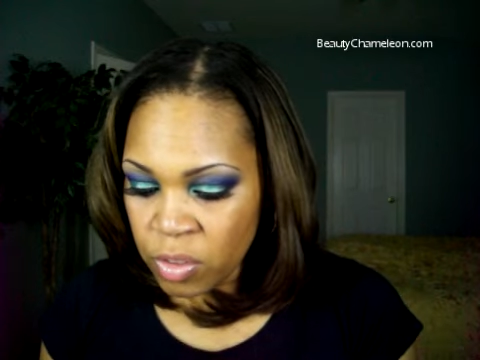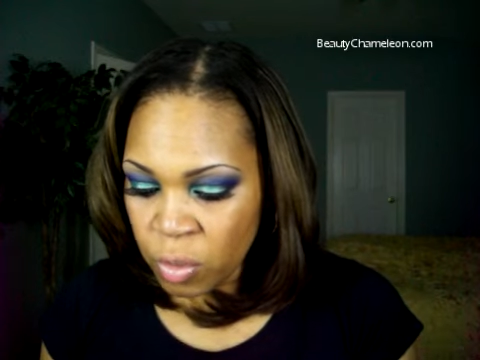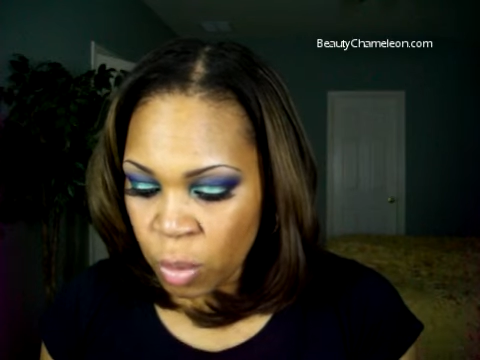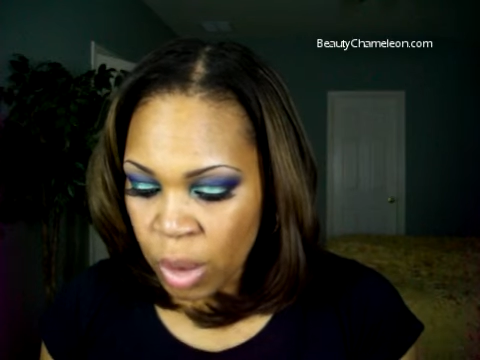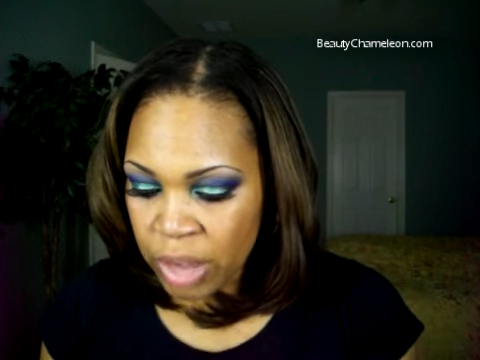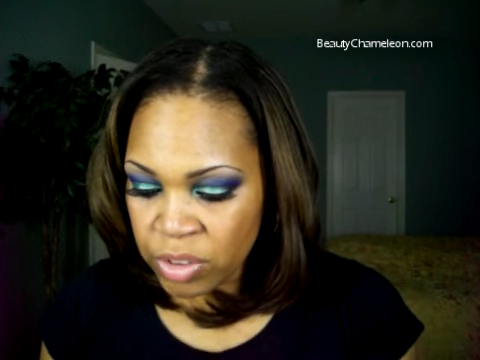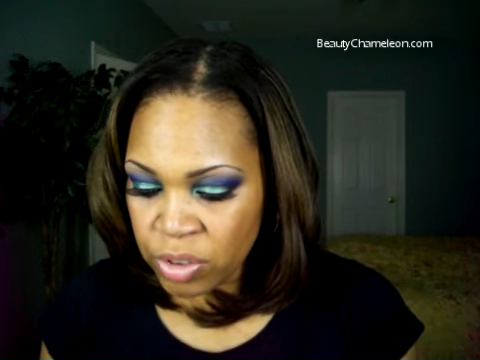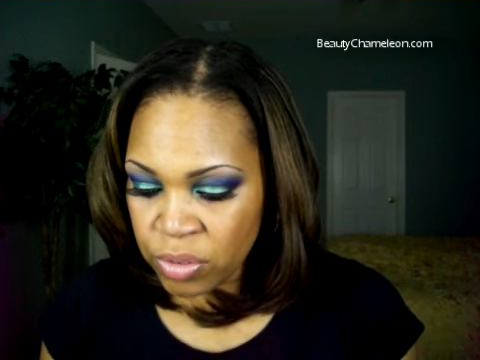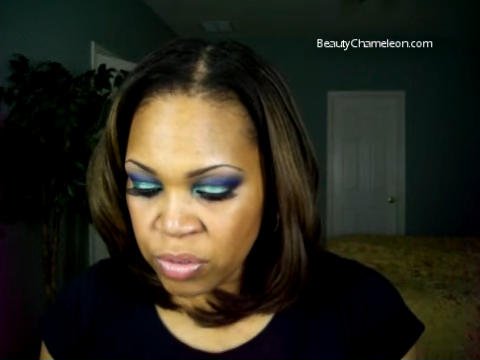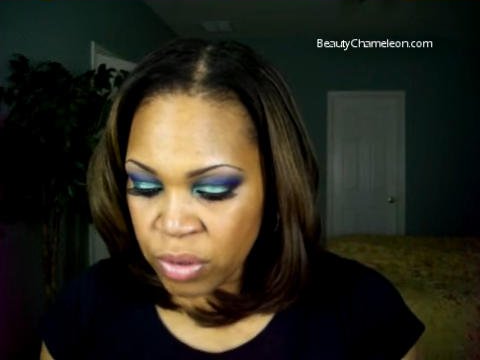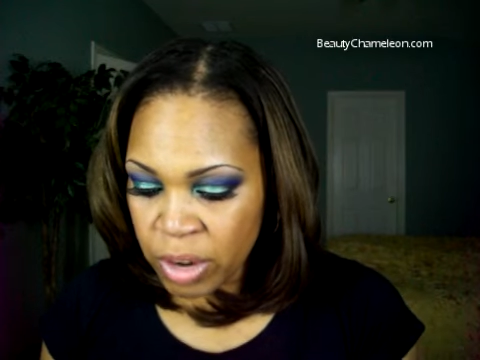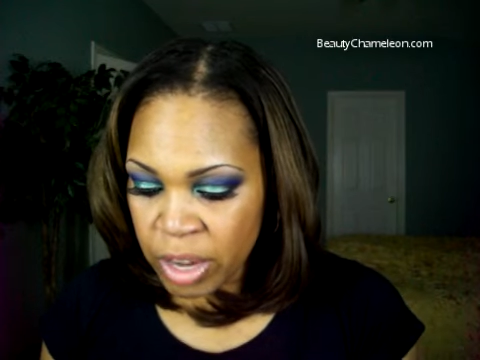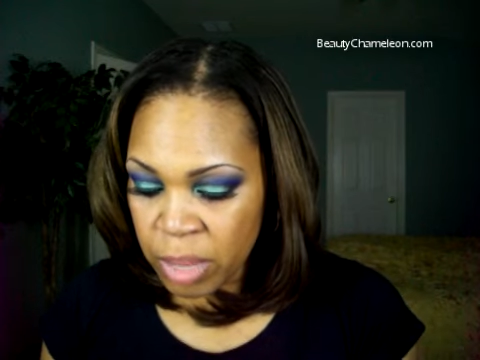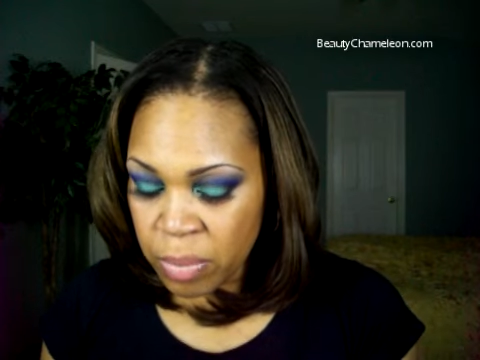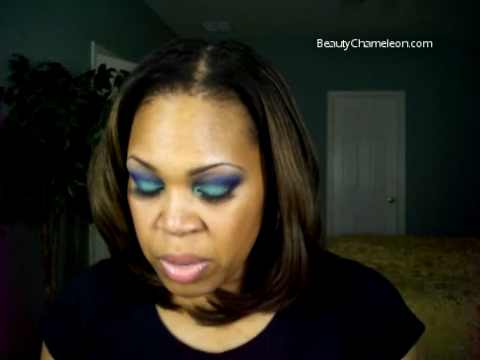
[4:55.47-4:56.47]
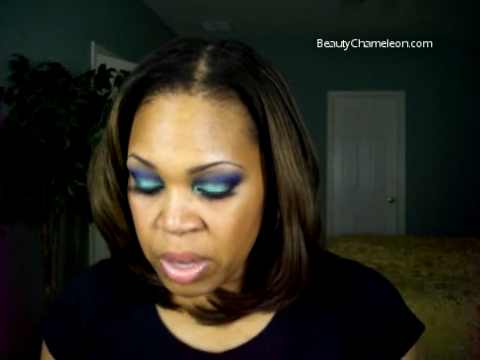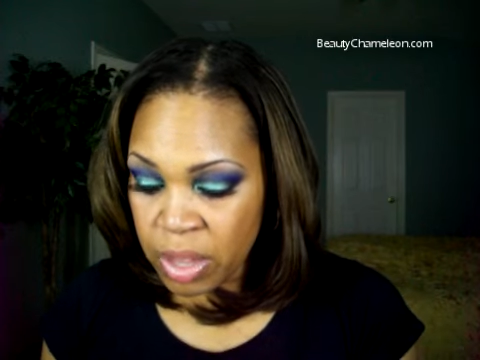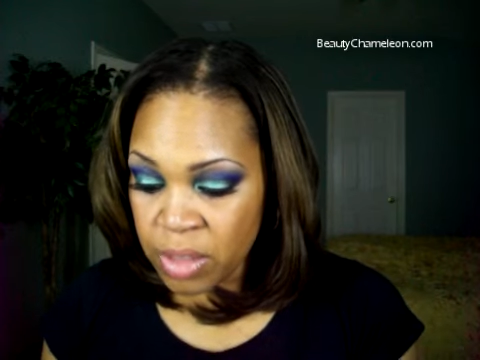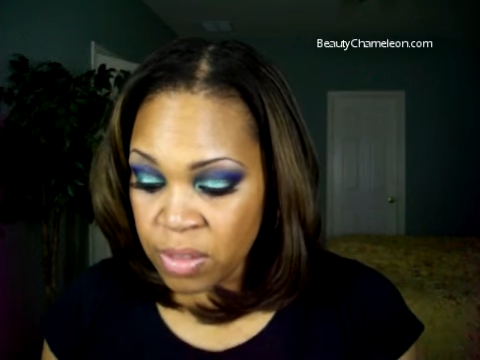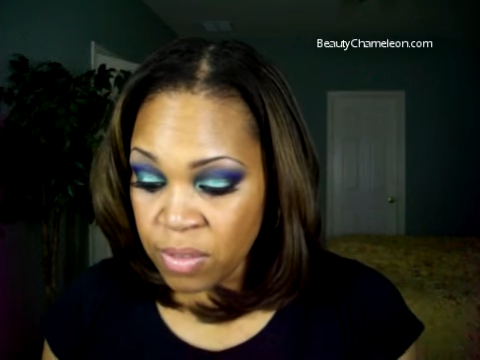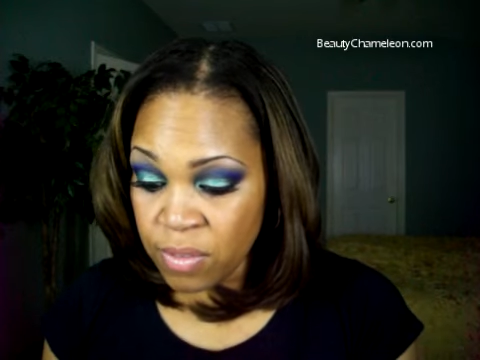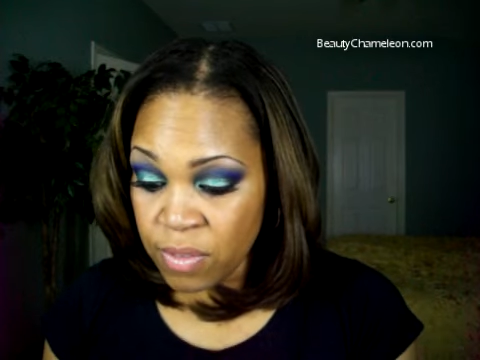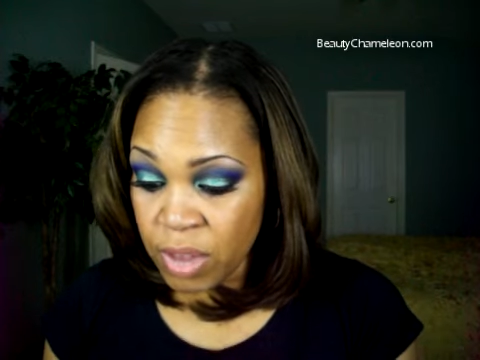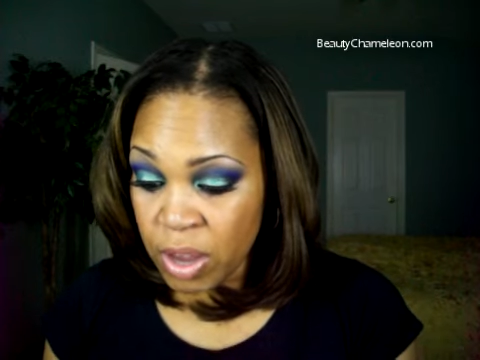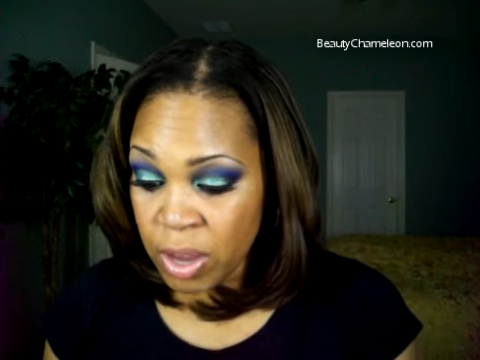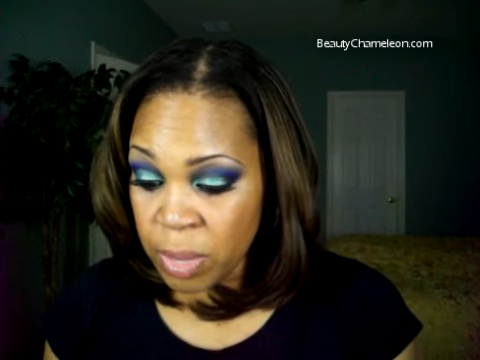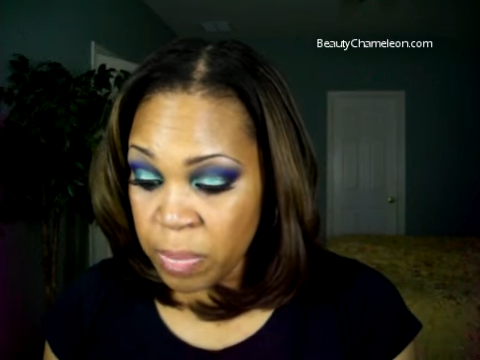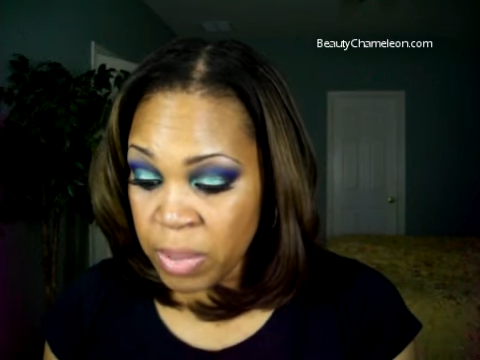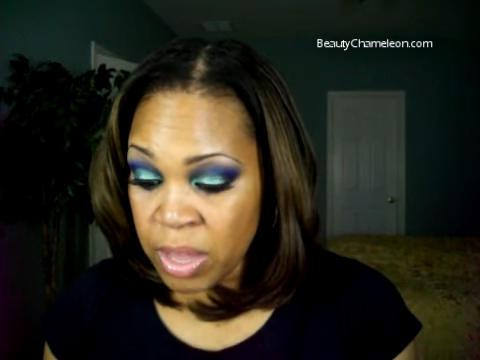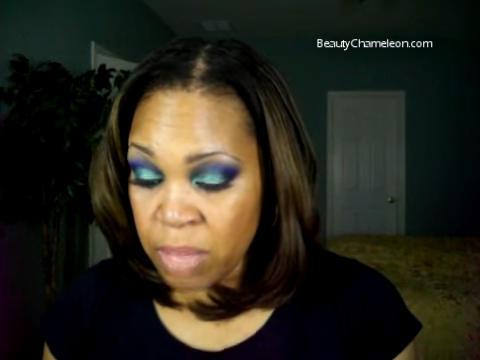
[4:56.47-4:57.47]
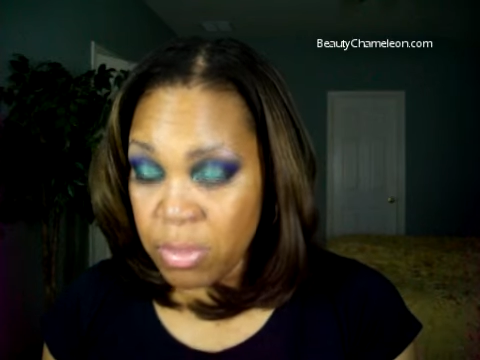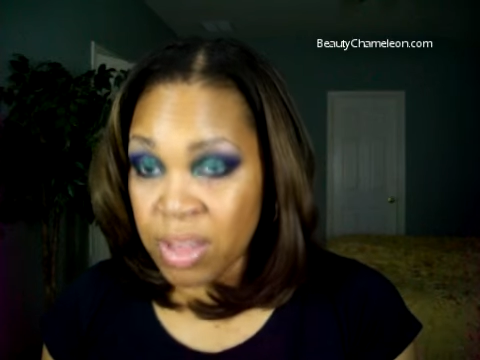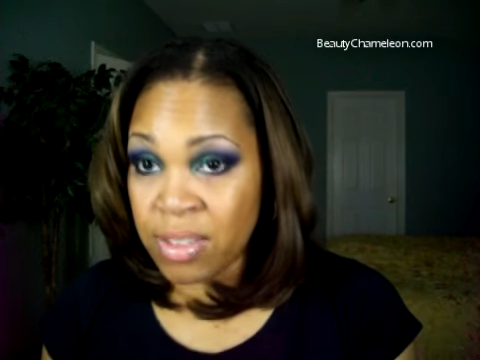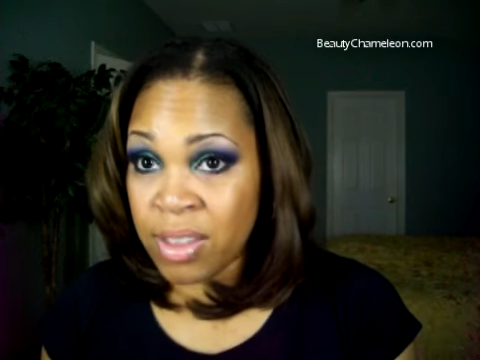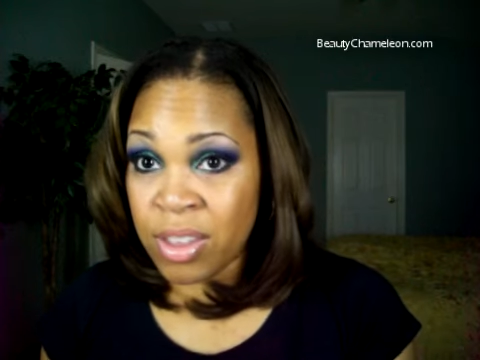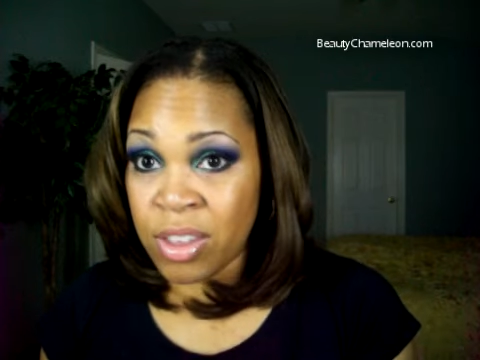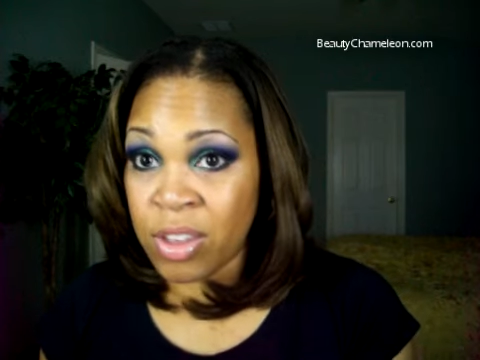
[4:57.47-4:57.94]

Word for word: swatch it for you, but it's very pigmented.